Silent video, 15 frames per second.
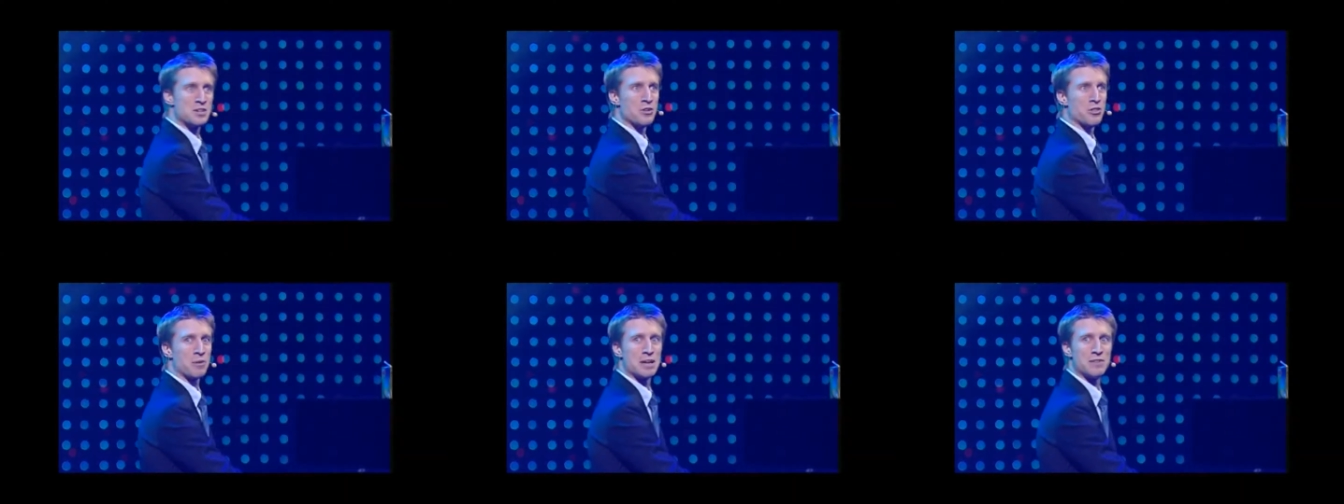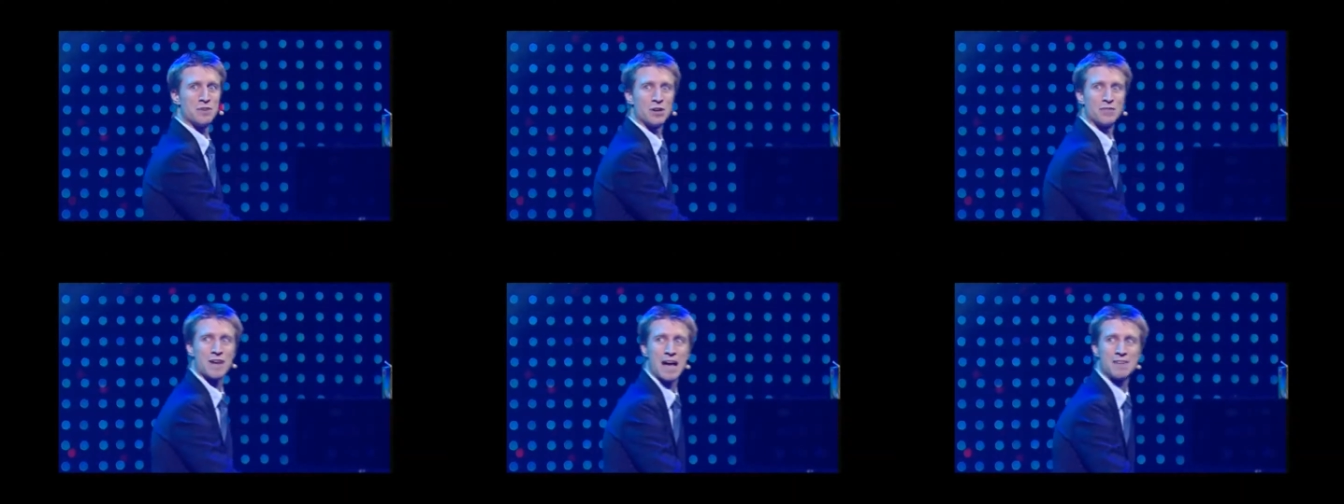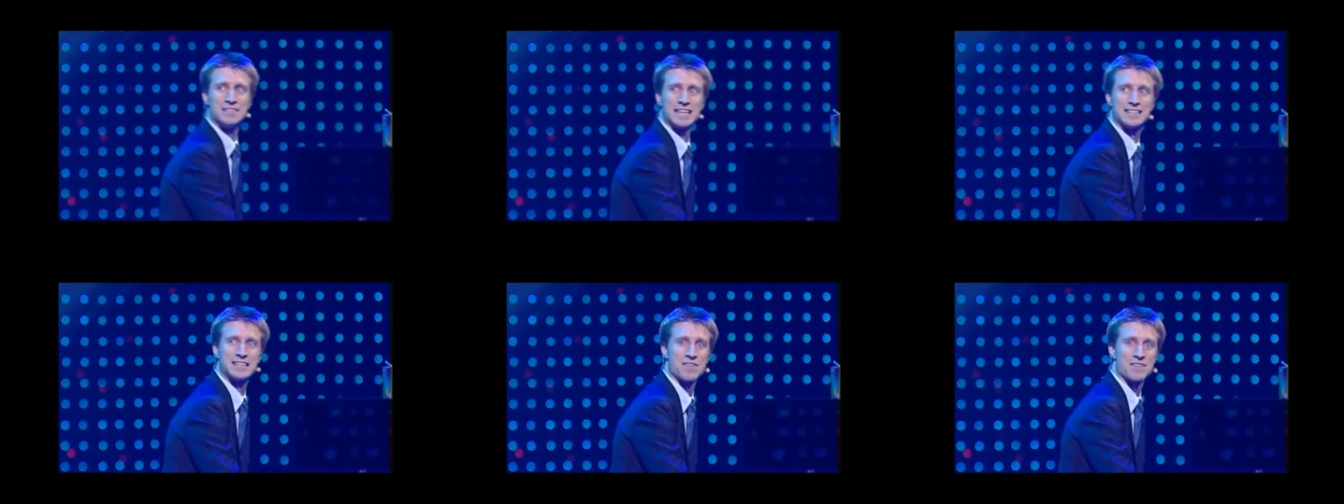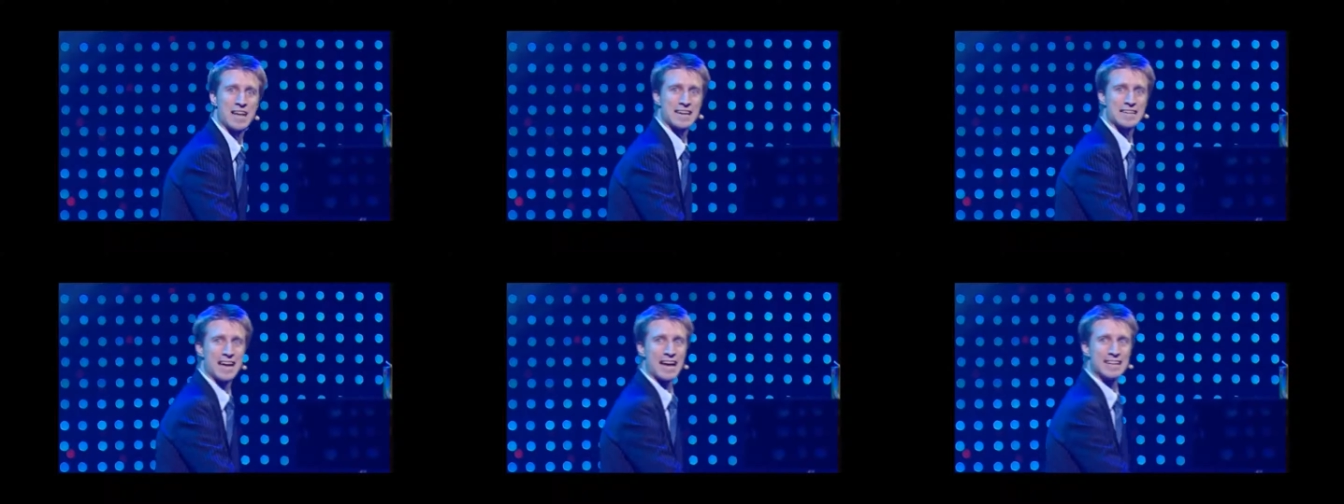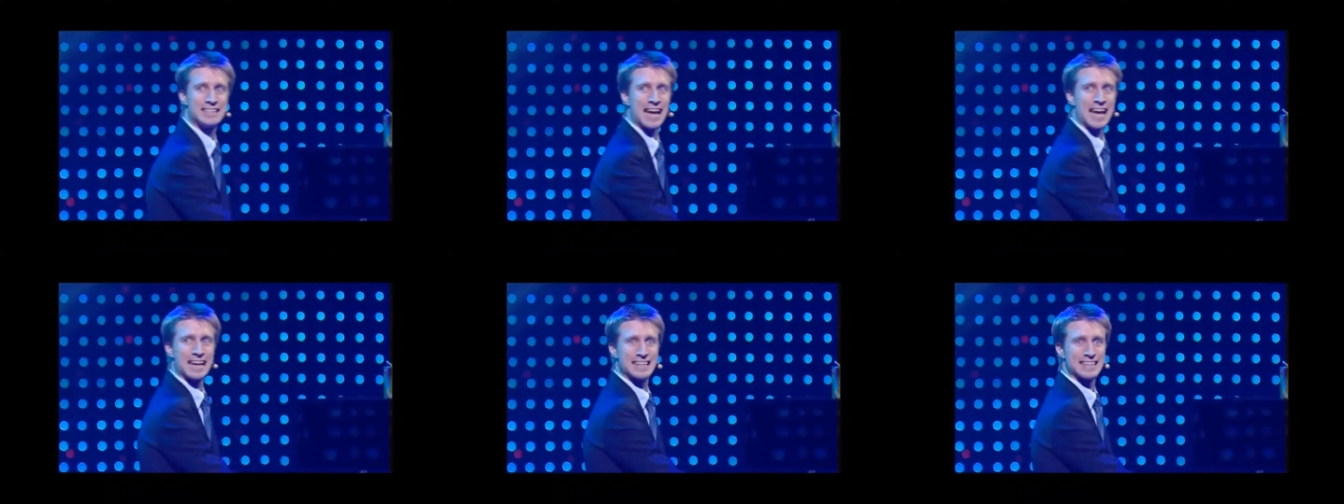two, three, four, five, six, seven, eight, nine,
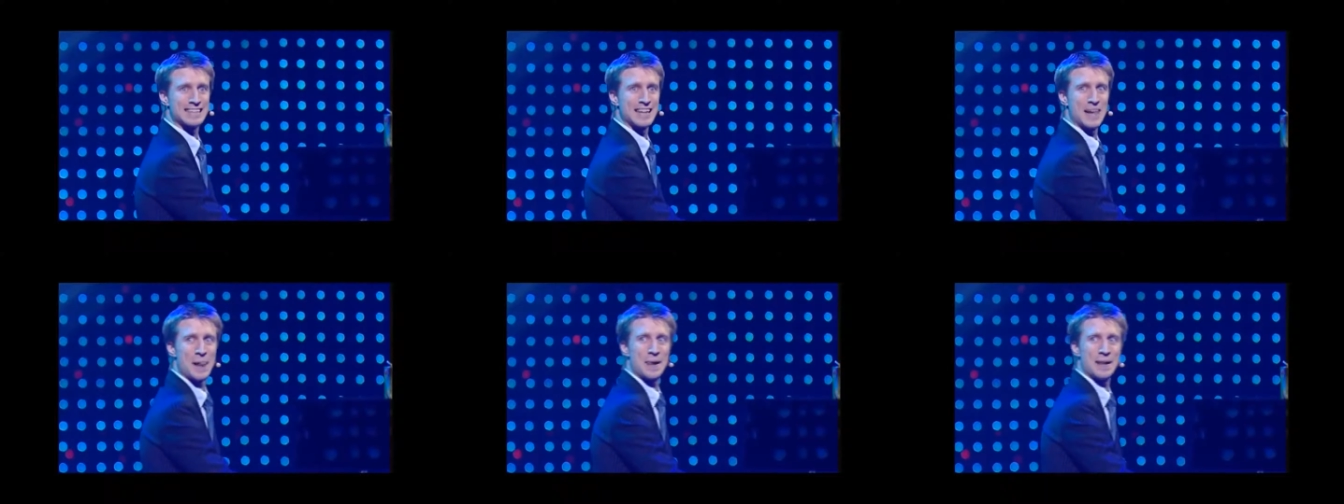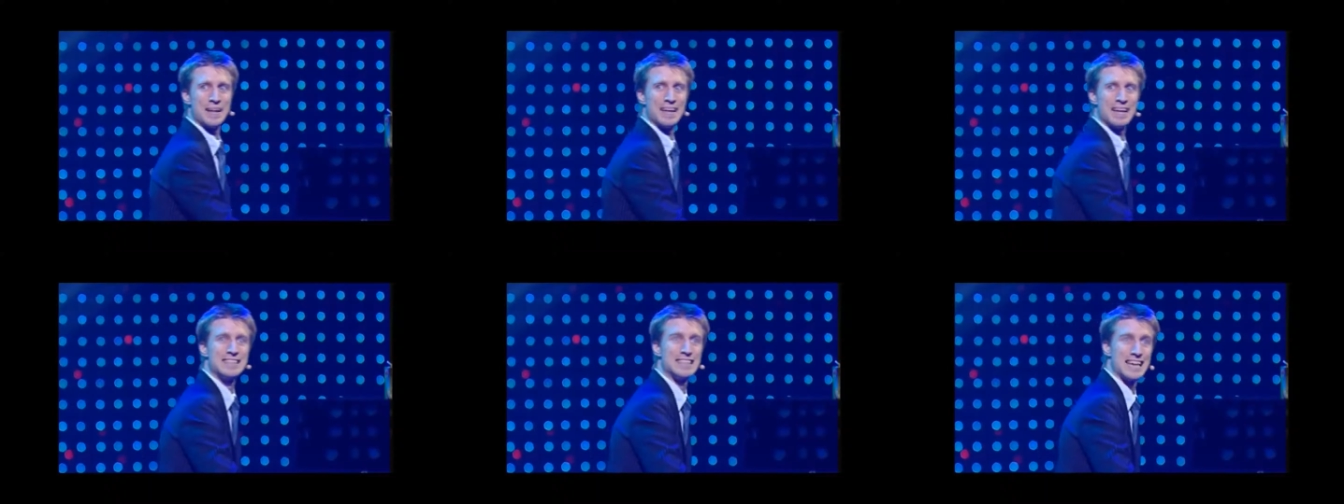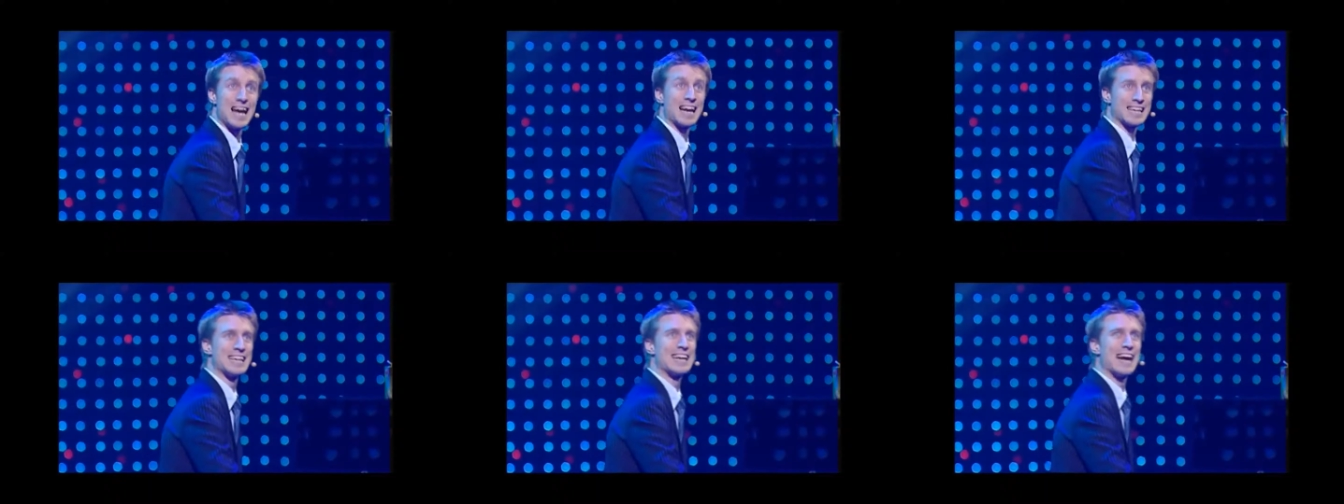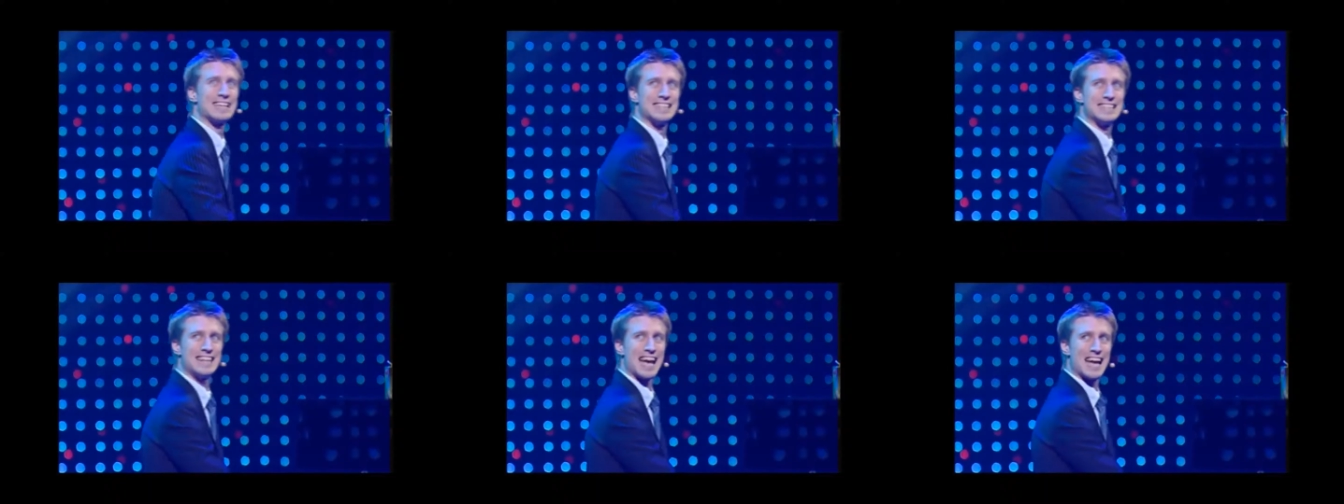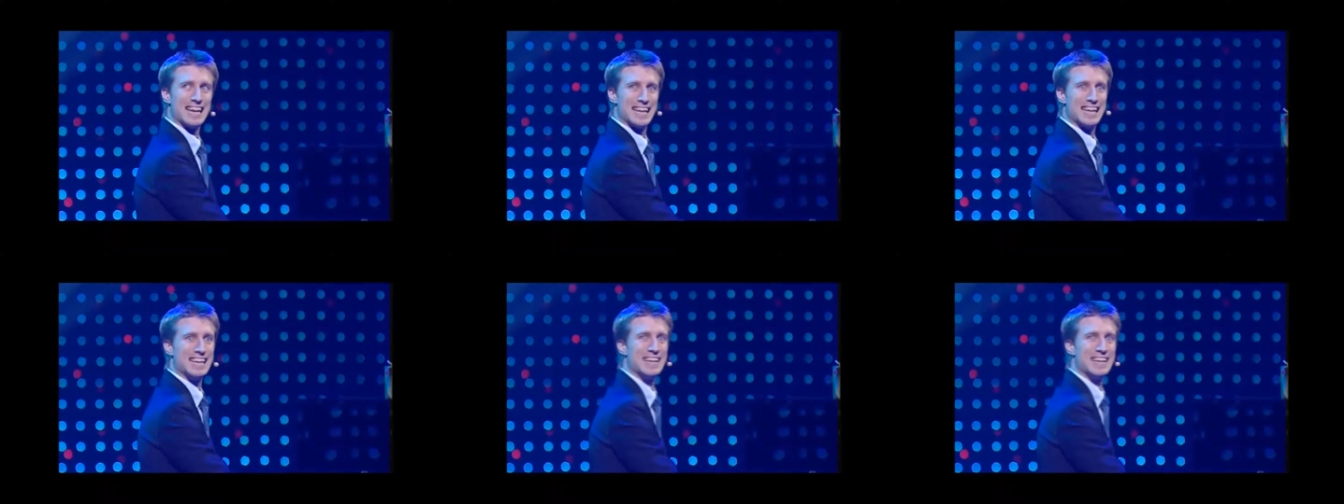ten. See, I can count to ten.